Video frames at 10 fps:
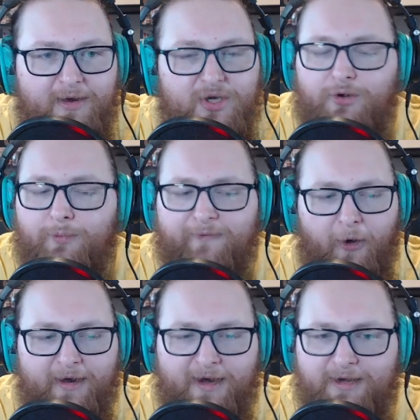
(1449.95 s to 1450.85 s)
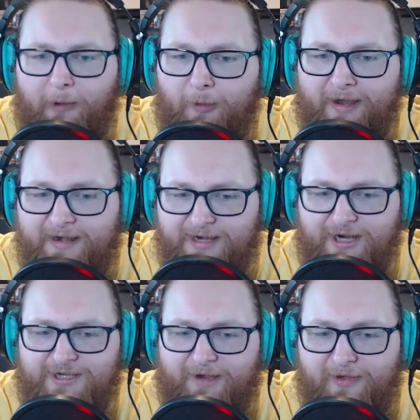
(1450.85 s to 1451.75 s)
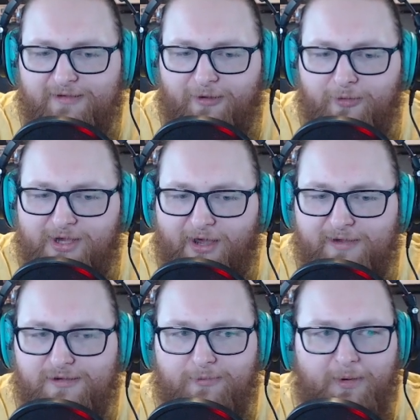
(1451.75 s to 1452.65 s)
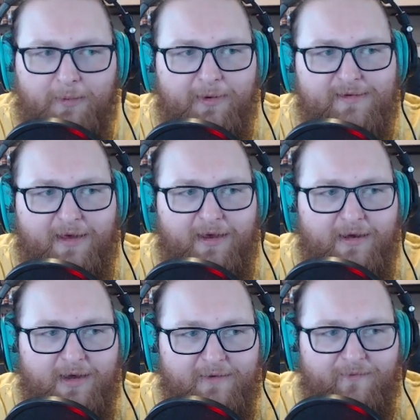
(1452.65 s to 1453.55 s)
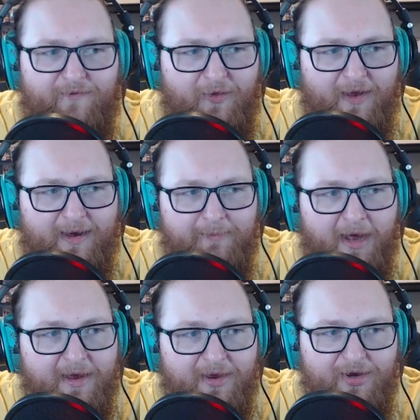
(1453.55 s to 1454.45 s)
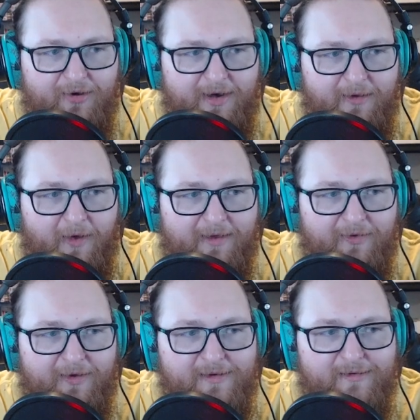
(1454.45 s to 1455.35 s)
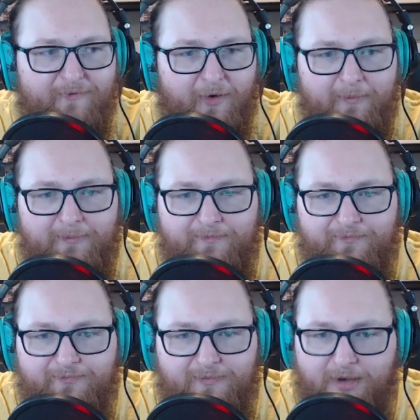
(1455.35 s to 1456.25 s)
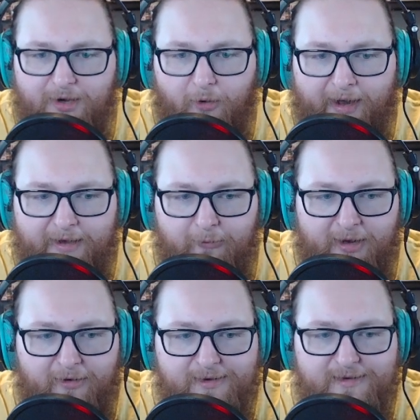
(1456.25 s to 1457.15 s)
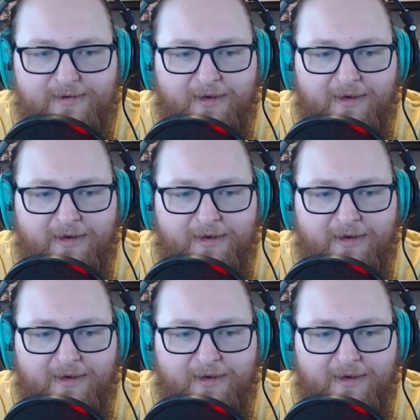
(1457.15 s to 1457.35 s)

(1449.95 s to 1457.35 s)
Dupe Frog, I wanted to touch on this OTS super because I feel like I'm not hearing a lot of this from, anyone else.